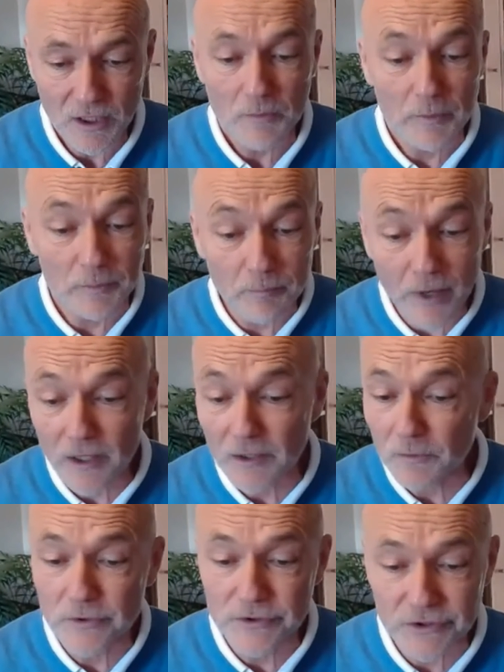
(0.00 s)
But Martha
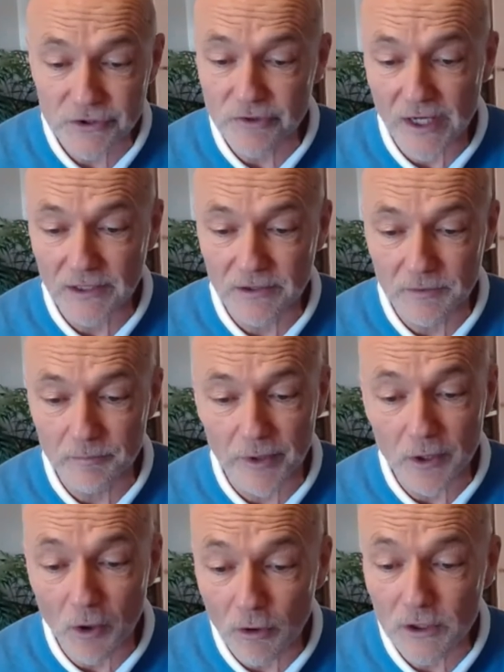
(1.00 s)
was distracted
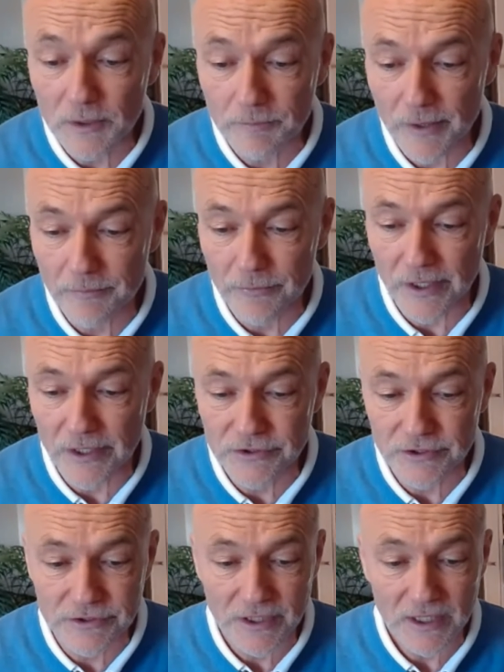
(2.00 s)
by all the
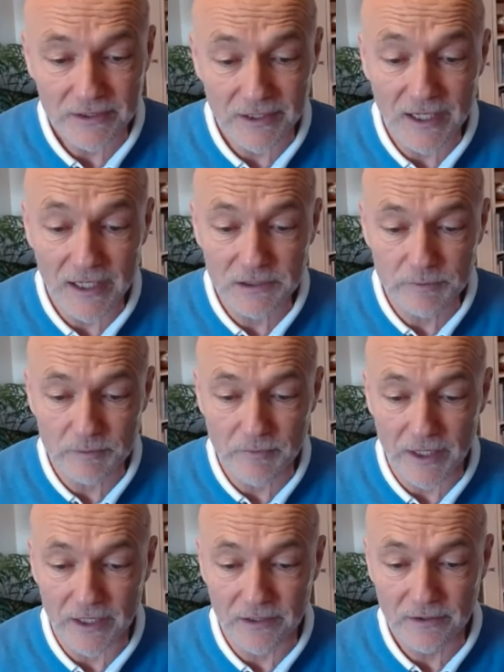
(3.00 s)
preparations that had to be
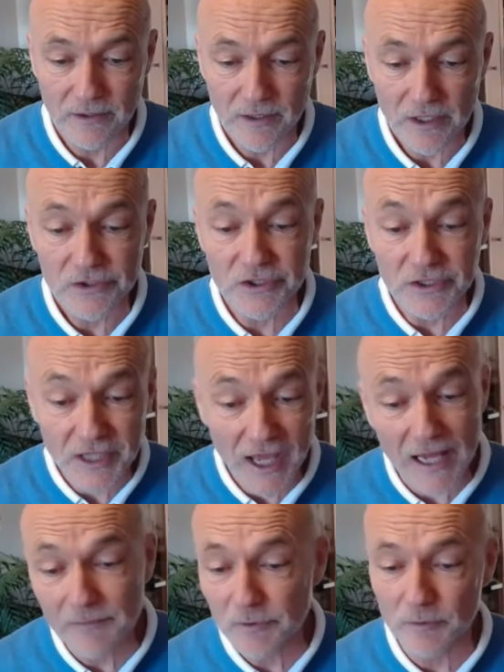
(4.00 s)
made. She
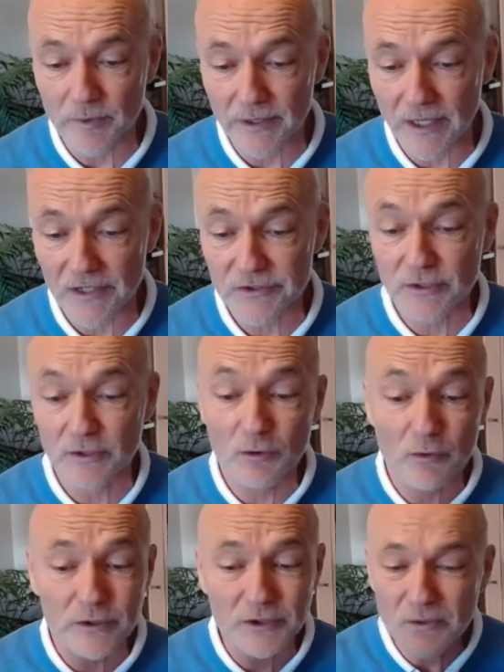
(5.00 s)
came to him and asked,
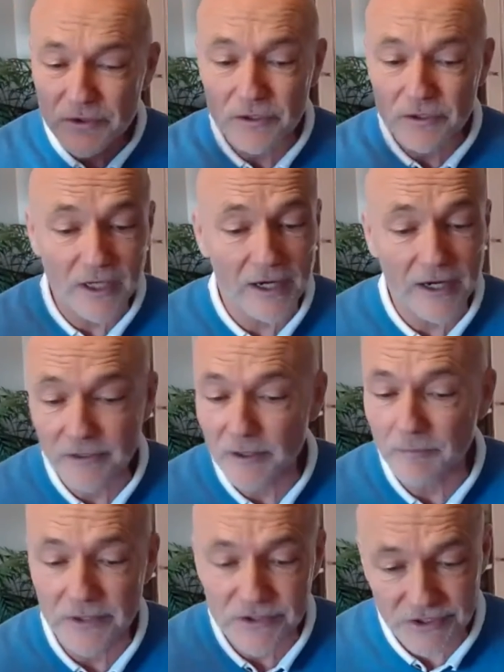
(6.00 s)
Lord, don't you care that
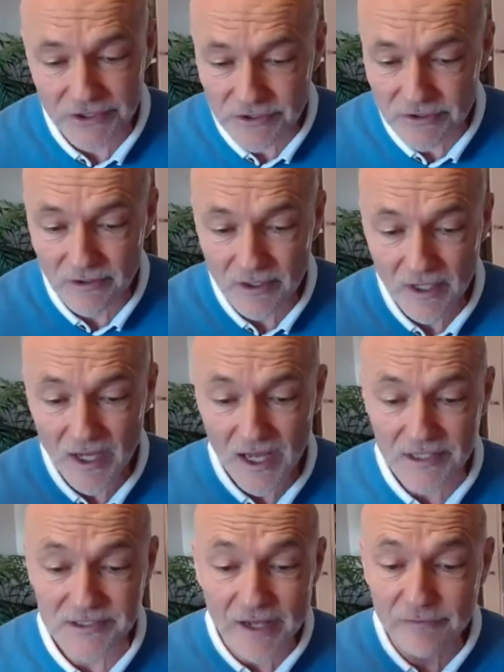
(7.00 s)
my sister
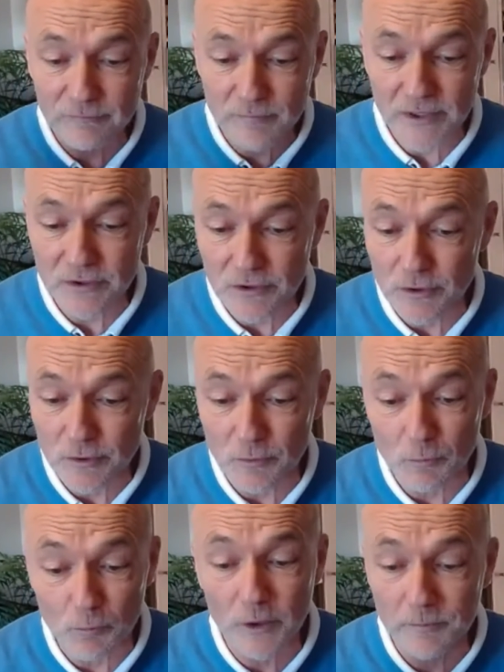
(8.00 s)
has left me to do the
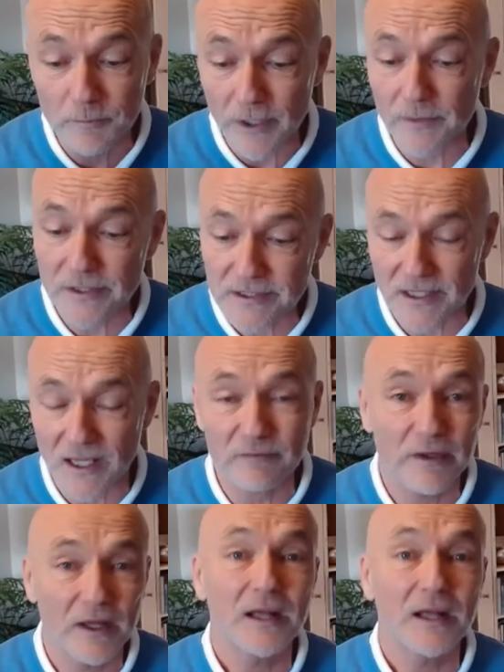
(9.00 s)
work by myself?